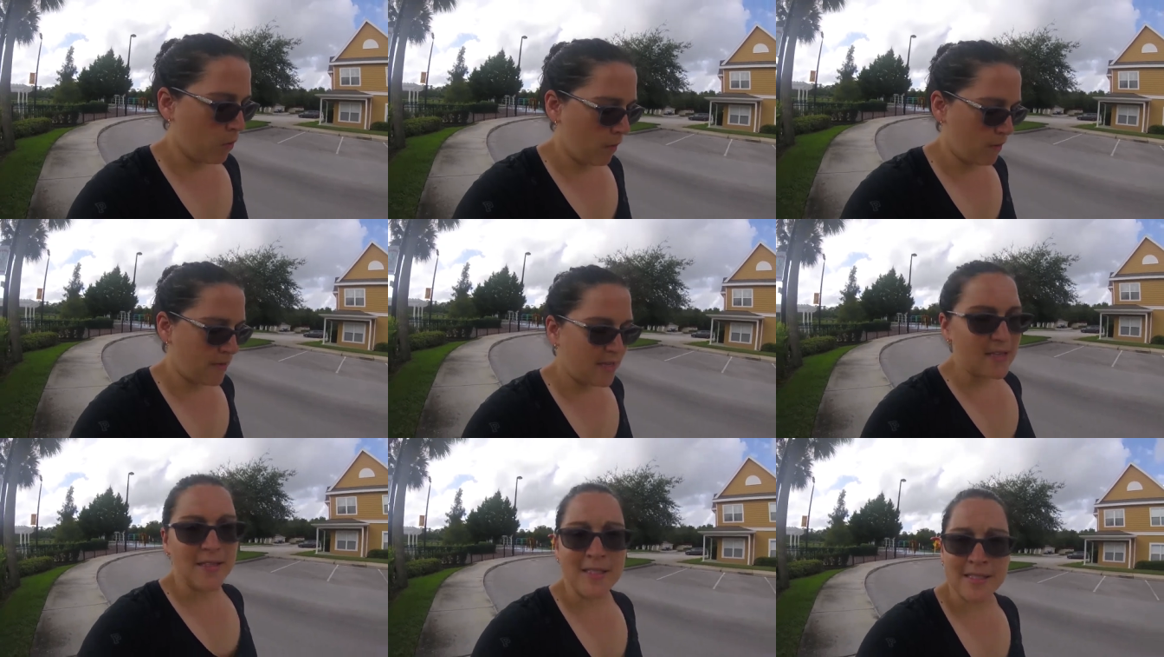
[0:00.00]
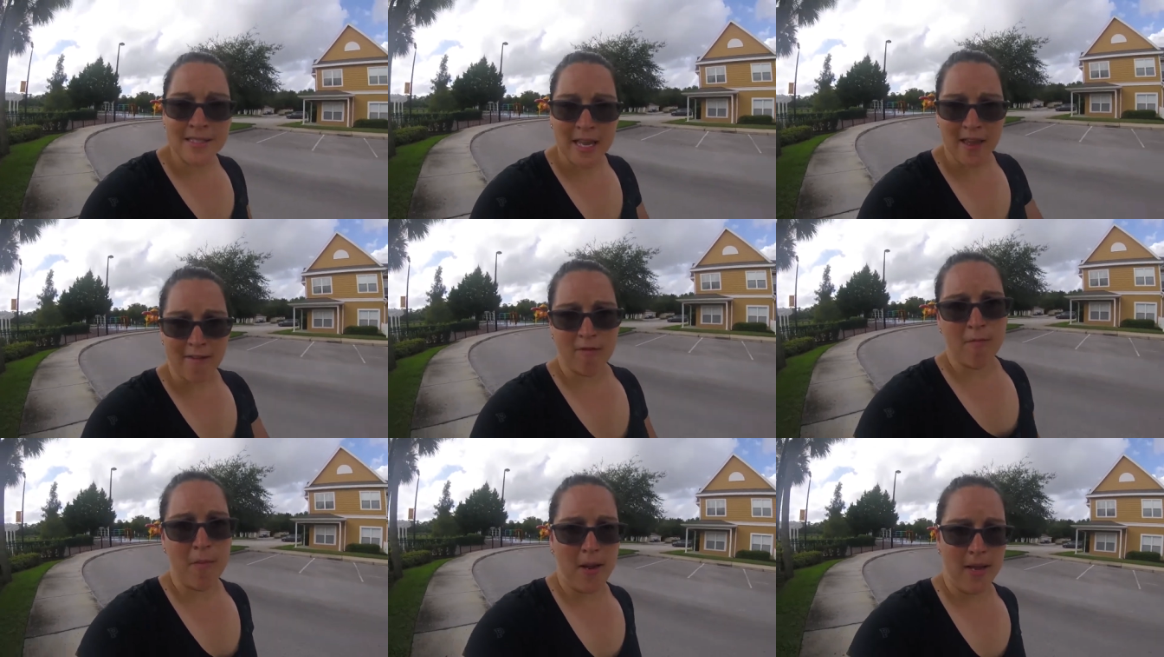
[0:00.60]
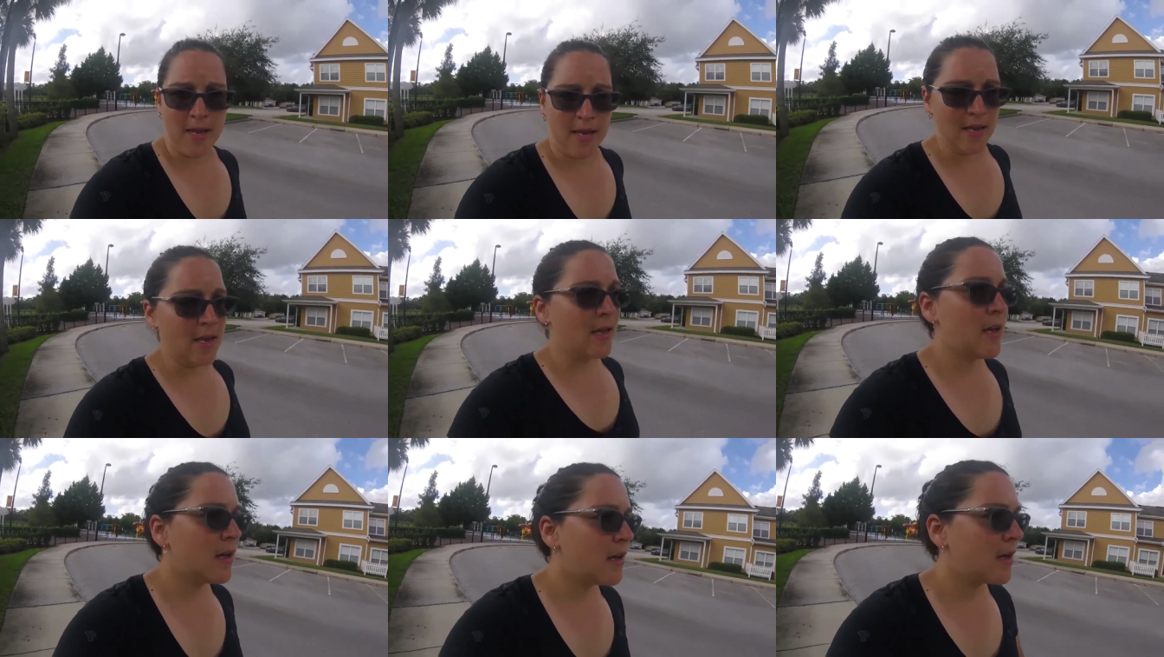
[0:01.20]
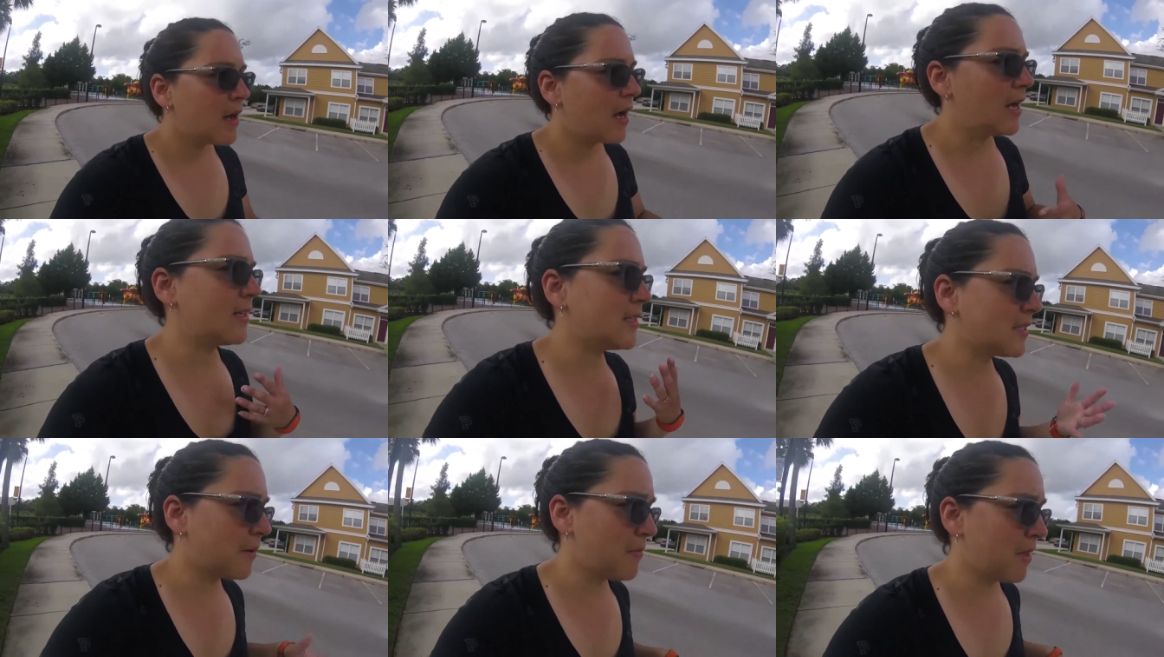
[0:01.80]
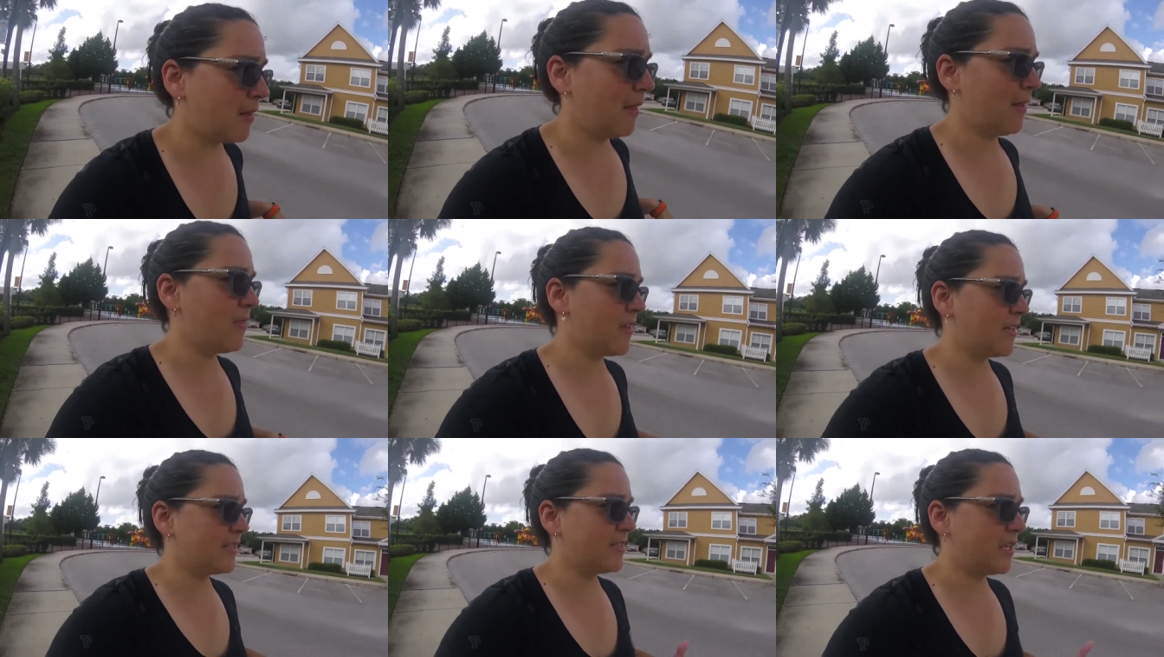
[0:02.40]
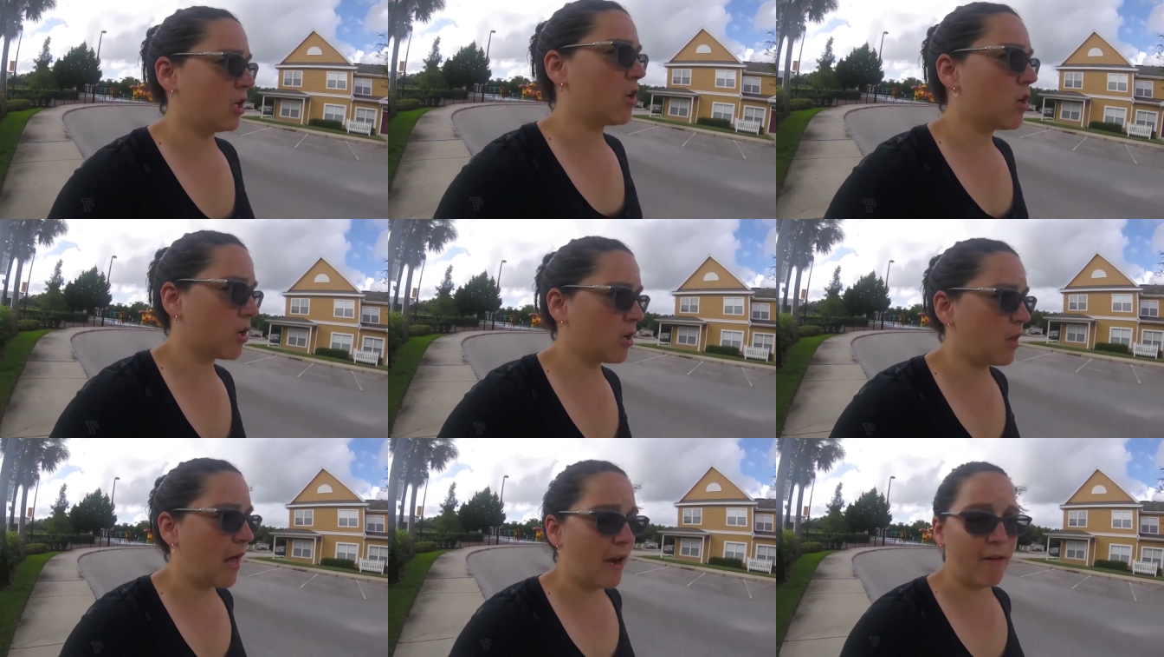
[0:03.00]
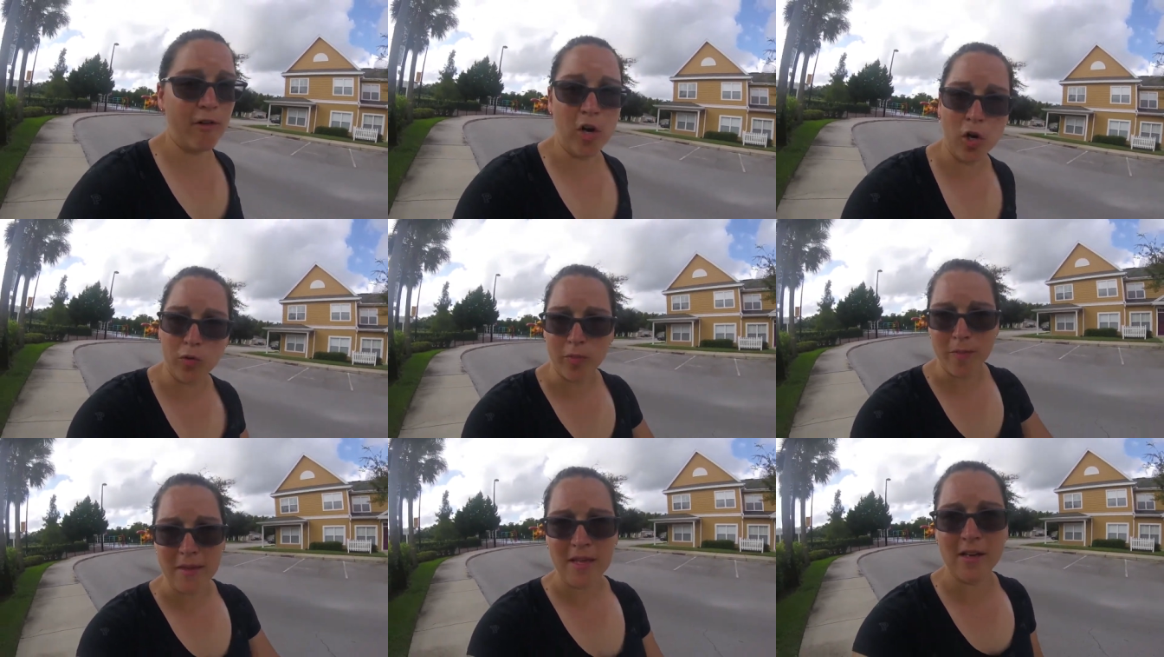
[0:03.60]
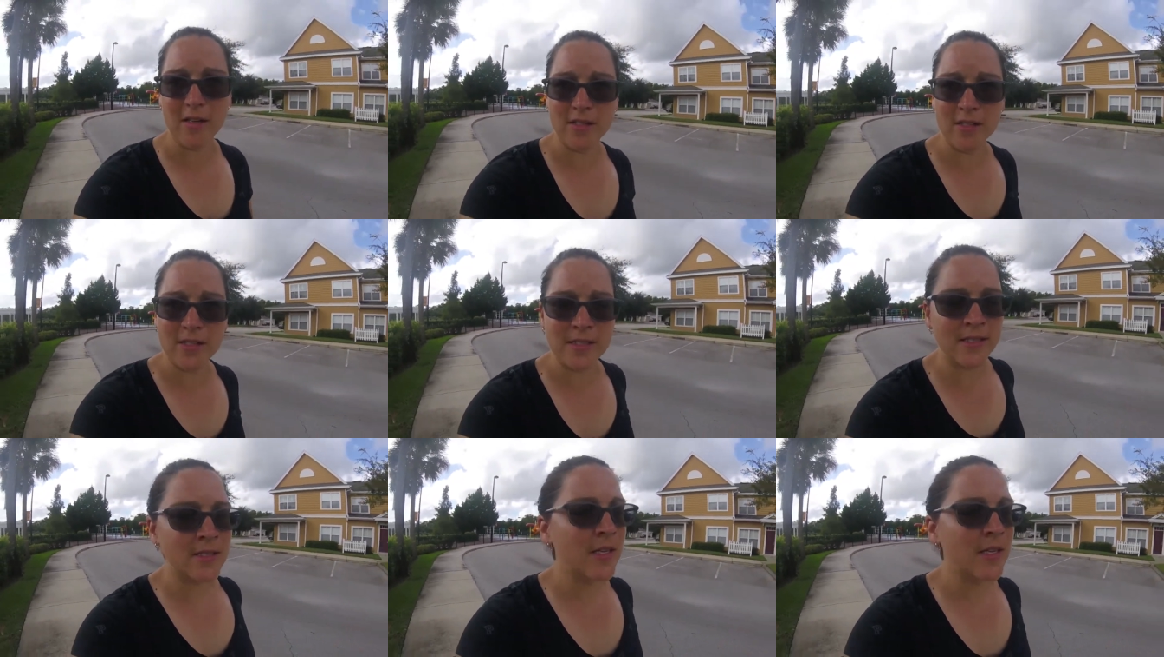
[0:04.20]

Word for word: when we can save money on something like this and cook a lot of our own meals,